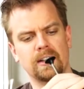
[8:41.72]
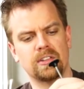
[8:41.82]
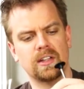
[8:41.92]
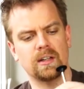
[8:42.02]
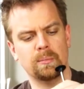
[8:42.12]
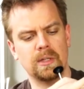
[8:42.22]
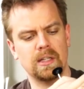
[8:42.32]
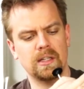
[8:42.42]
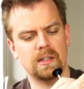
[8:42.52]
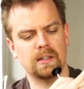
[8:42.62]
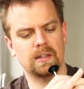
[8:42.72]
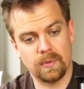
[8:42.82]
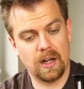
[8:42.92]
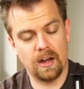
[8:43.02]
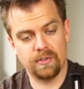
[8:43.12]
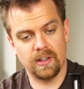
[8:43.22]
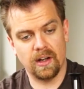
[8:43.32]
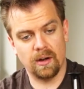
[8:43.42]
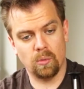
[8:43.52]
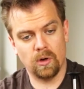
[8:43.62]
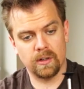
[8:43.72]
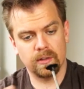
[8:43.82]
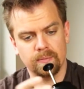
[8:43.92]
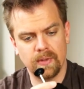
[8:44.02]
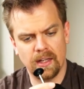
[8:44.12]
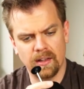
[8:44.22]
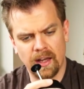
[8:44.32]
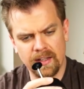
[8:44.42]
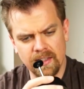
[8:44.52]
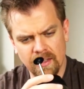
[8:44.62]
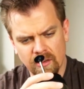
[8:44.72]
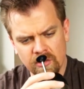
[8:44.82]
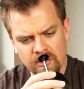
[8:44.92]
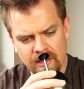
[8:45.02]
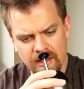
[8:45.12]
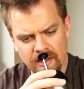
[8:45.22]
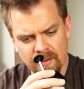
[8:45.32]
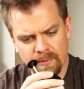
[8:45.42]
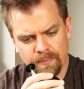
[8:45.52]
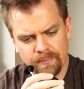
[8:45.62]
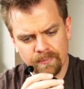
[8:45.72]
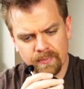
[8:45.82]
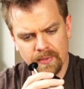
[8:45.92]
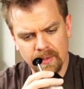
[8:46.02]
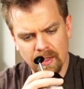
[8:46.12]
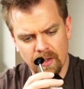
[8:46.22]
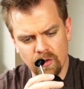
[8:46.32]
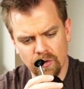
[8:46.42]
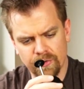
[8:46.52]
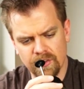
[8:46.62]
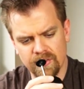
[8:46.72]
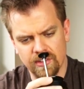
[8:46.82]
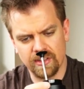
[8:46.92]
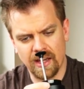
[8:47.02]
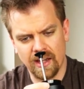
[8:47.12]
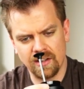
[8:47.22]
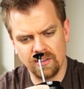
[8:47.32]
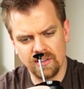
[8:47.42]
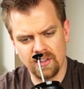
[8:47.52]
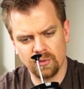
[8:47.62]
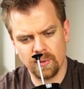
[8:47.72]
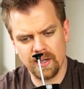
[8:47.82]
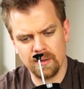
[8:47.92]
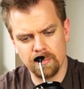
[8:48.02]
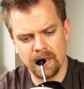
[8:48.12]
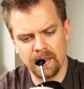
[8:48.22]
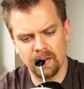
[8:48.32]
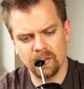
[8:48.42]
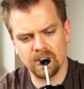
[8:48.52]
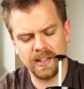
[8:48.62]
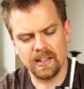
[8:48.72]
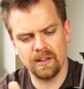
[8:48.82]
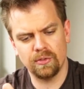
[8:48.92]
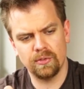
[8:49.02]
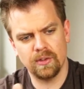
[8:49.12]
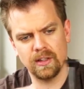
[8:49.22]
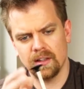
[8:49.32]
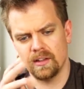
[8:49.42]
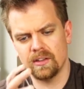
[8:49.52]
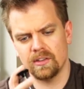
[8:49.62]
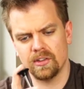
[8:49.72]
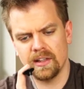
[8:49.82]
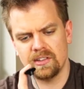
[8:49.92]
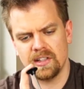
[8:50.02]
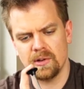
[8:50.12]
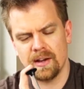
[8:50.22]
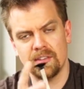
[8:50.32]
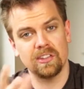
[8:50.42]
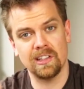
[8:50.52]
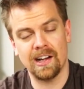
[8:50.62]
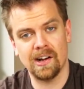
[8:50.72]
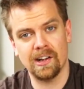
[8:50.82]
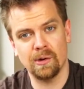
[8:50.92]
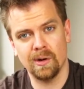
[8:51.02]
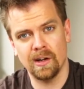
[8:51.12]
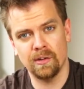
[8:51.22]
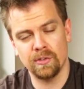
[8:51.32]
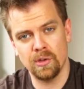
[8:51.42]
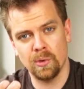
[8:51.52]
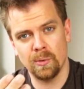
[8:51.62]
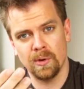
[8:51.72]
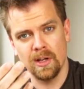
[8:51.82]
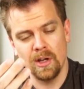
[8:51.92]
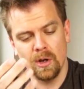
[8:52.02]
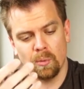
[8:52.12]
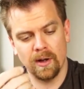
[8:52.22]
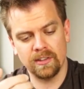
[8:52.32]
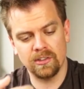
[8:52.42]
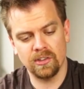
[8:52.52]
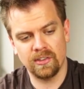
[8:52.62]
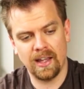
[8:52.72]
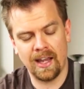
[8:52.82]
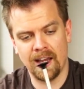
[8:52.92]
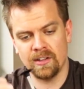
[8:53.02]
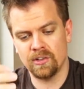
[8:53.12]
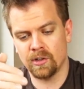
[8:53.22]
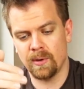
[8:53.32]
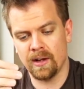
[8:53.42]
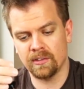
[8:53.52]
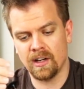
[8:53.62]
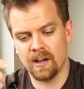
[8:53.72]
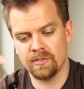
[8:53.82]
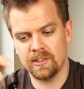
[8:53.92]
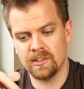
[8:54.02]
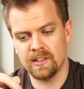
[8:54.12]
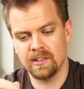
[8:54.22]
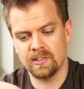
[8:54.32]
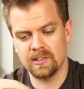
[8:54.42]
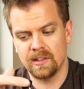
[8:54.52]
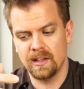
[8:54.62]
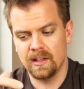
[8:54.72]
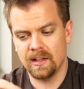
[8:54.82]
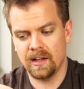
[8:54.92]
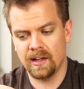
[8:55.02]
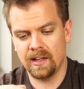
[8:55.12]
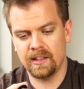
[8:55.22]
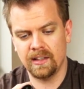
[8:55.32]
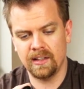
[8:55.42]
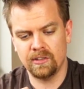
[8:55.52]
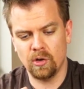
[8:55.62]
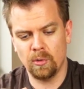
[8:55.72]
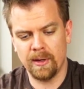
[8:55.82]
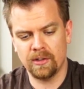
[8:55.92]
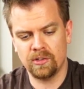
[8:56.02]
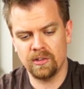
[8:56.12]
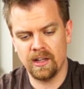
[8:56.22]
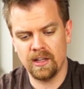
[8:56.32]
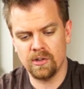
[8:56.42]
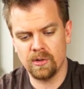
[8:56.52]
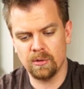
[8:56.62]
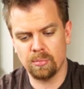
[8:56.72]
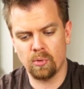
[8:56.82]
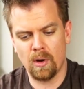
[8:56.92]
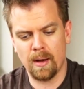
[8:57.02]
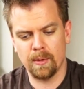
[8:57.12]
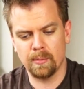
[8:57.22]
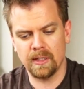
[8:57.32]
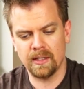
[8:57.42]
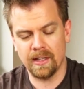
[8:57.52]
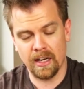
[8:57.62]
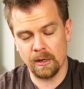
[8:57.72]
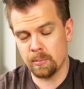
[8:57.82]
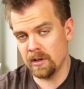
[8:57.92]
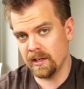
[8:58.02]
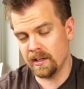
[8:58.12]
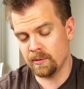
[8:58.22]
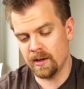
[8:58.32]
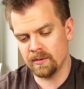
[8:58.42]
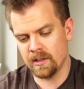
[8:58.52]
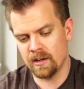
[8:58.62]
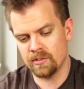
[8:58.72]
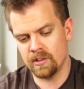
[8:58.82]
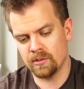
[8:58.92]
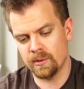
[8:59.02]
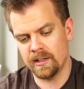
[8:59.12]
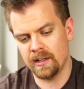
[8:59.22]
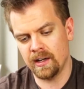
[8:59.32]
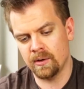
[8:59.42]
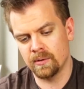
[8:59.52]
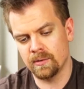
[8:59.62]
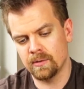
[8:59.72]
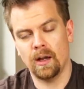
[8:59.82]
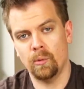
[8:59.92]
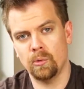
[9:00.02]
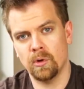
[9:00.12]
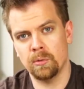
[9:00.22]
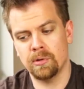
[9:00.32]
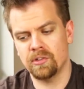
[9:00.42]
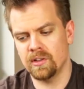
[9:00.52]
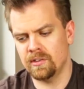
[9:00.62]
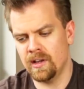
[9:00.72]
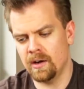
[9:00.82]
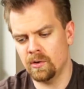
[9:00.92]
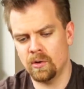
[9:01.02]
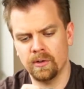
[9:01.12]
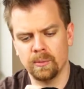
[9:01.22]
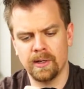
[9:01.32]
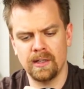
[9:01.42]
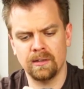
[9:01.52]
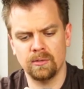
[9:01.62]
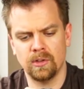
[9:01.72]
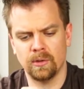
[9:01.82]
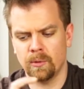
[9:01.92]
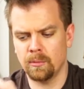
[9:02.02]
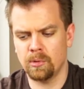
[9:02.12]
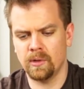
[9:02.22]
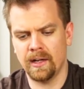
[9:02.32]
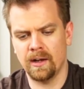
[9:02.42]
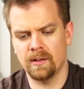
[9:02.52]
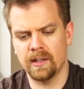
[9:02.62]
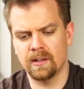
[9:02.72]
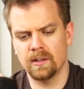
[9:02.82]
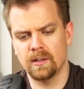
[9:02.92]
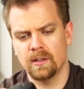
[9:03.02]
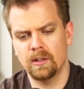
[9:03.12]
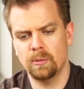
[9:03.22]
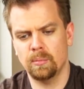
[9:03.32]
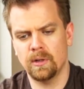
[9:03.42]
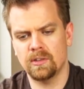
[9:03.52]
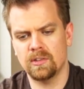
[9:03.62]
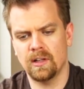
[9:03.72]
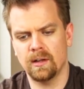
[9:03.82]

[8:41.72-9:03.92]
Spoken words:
it's gonna be coffee and hot water. It looks like, I don't know if it's designed this way, but it looks like so let's say you have the scenario of you want to just add your ground coffee to this and then go about your day. You could probably, I could probably add ground coffee to this right now. I wouldn't want to push this down all the way, so I don't want to pull it out later, but